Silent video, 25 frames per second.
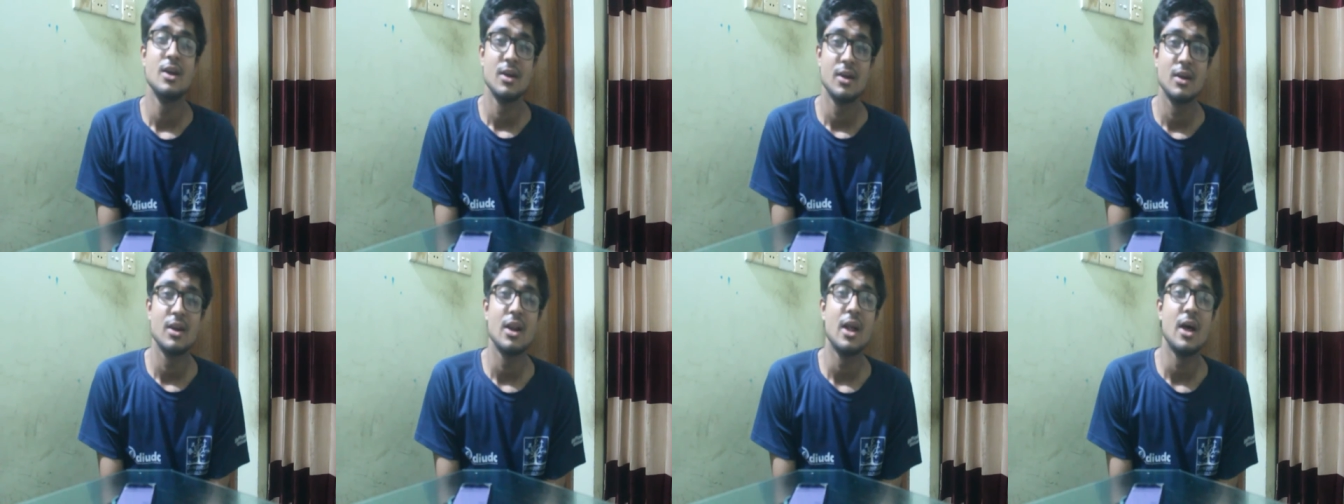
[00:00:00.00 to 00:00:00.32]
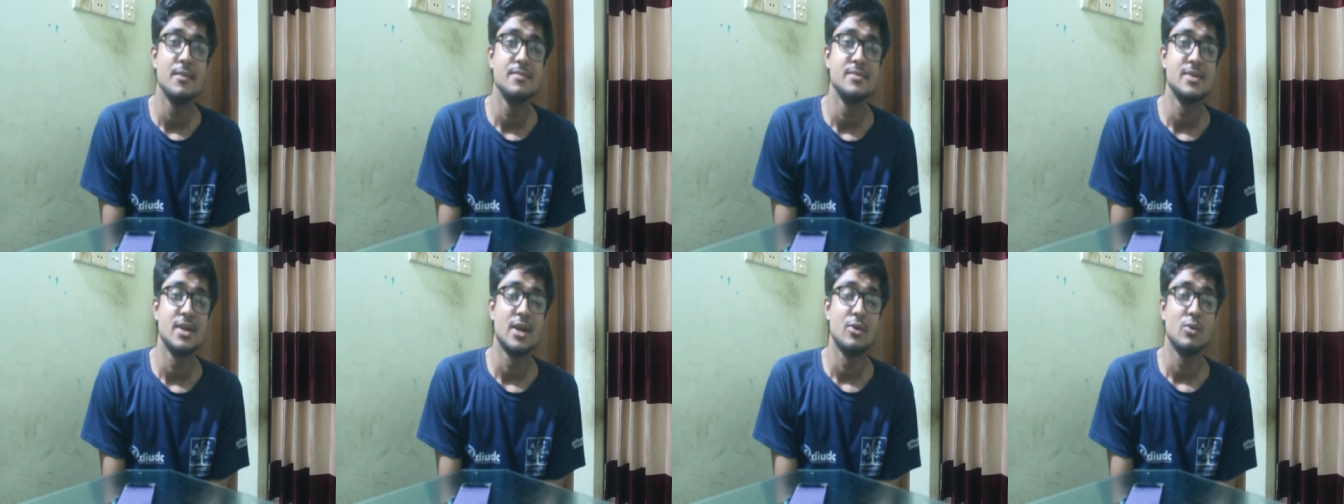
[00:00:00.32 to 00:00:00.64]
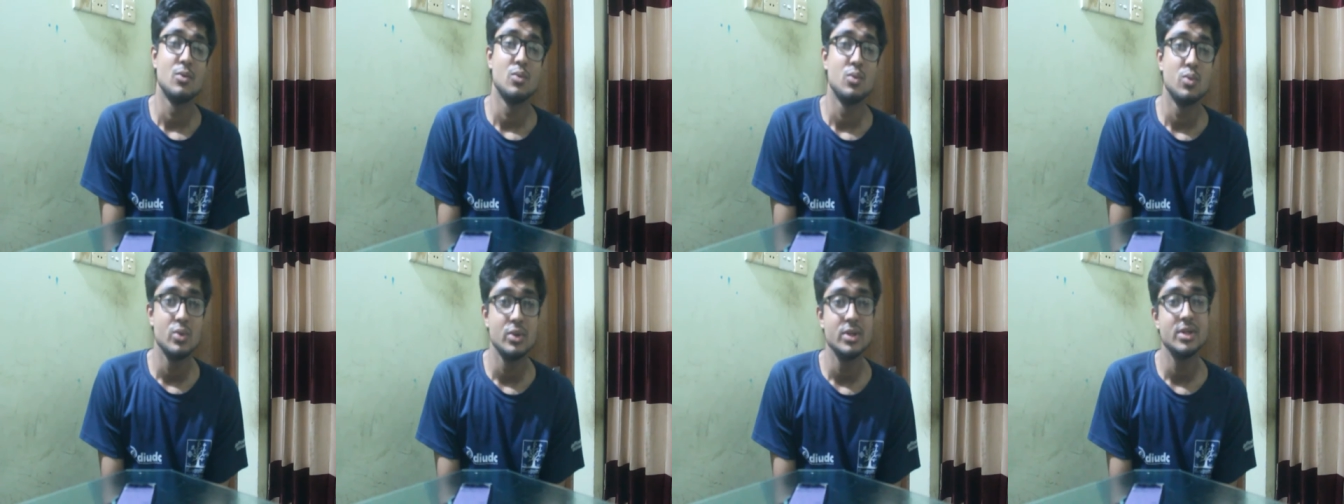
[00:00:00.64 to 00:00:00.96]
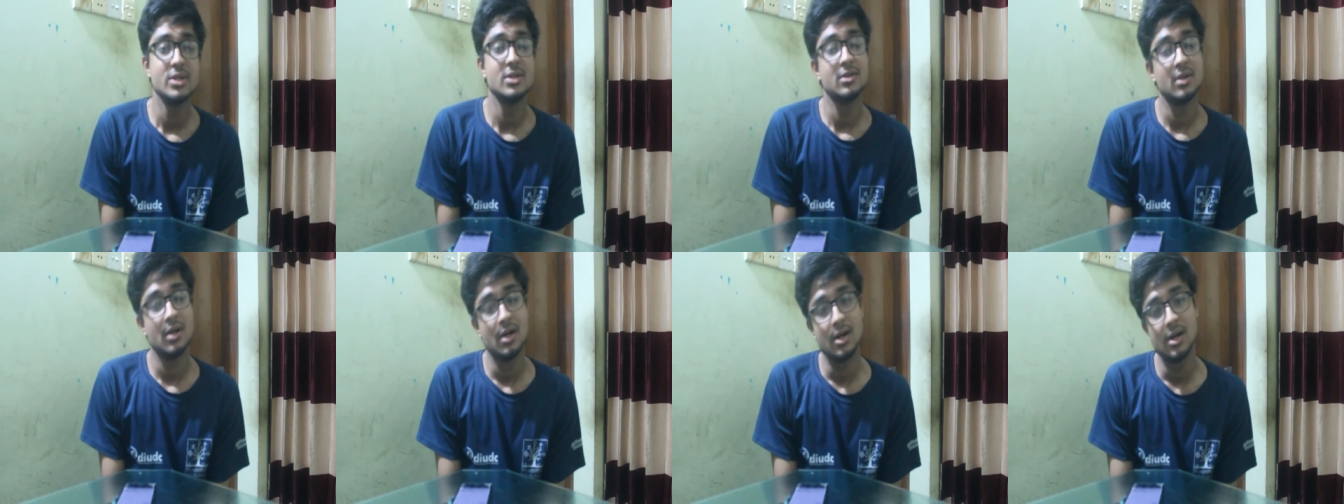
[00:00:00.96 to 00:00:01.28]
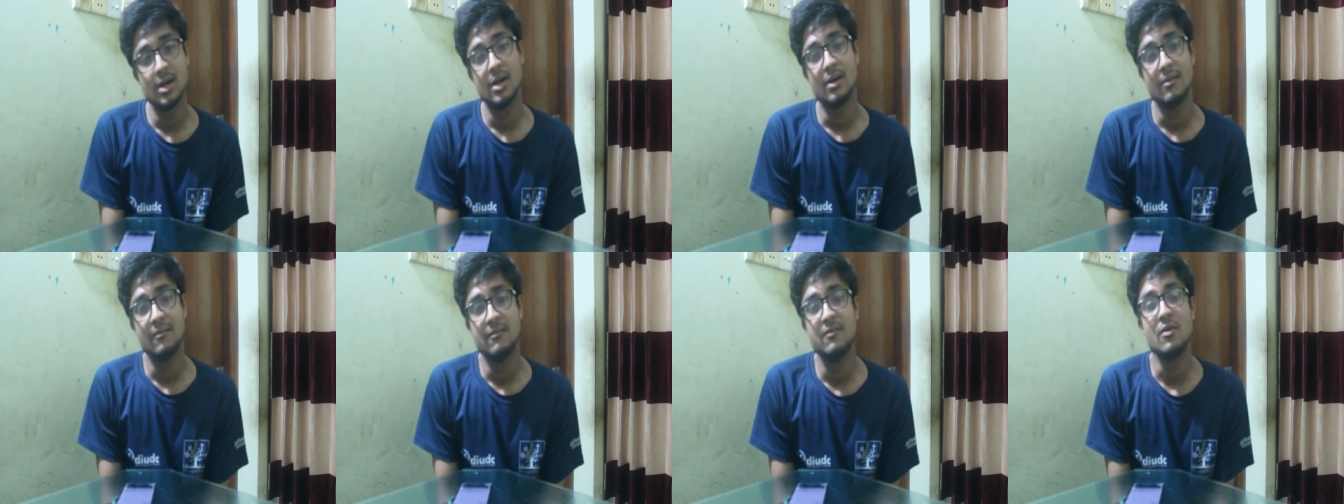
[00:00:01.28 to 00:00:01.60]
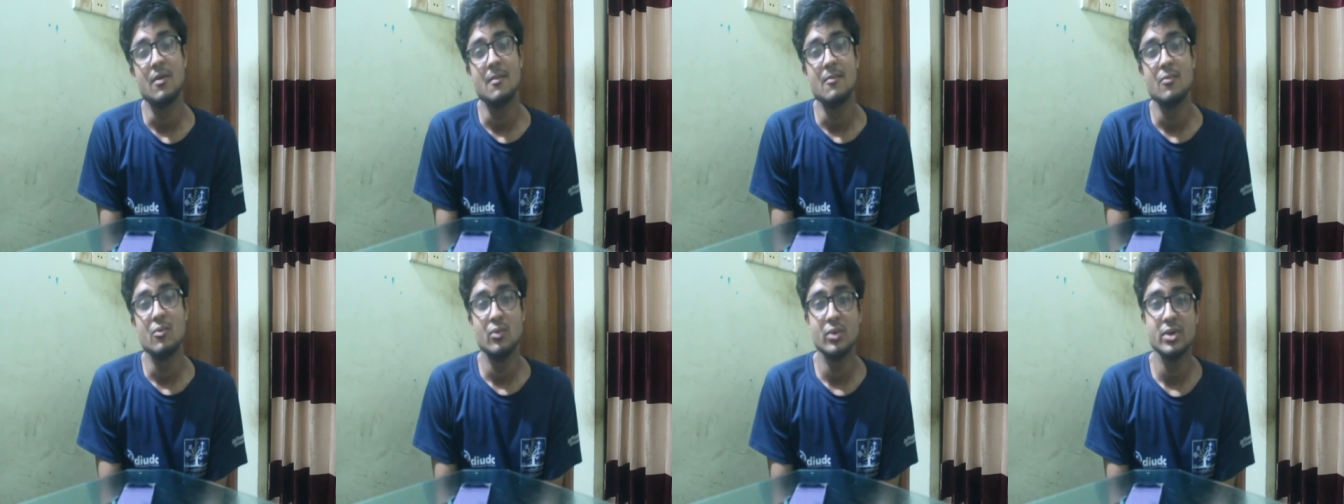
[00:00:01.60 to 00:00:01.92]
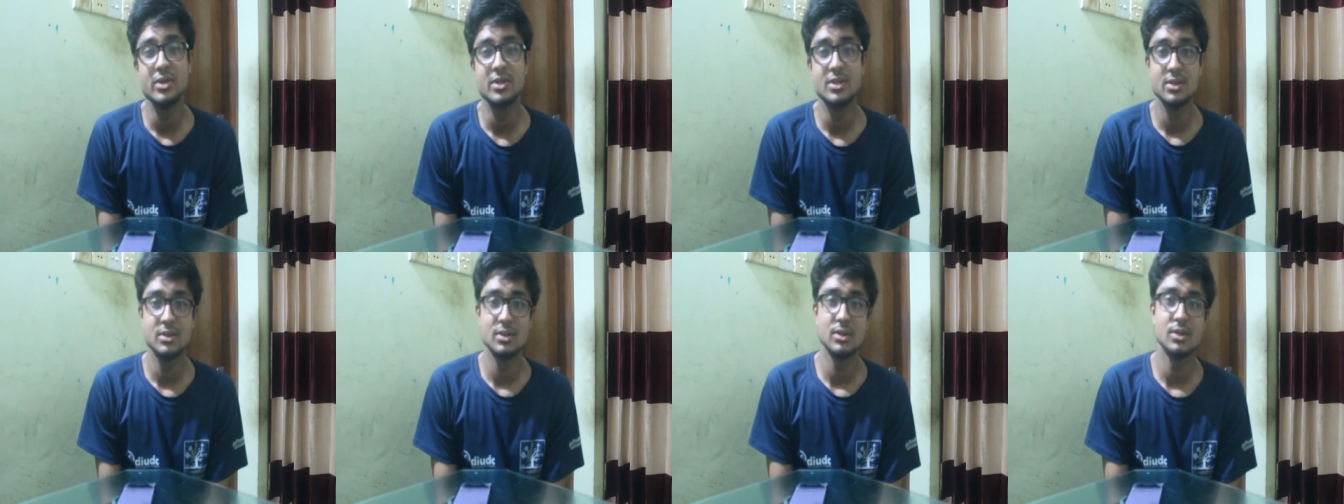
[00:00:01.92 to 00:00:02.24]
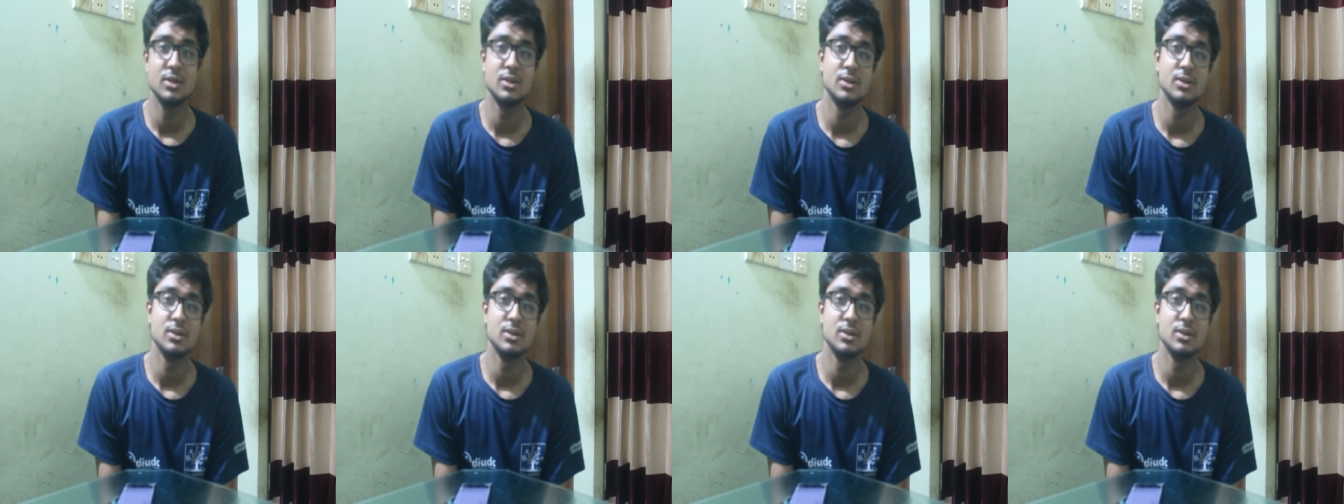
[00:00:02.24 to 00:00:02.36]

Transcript: clubs, and which from which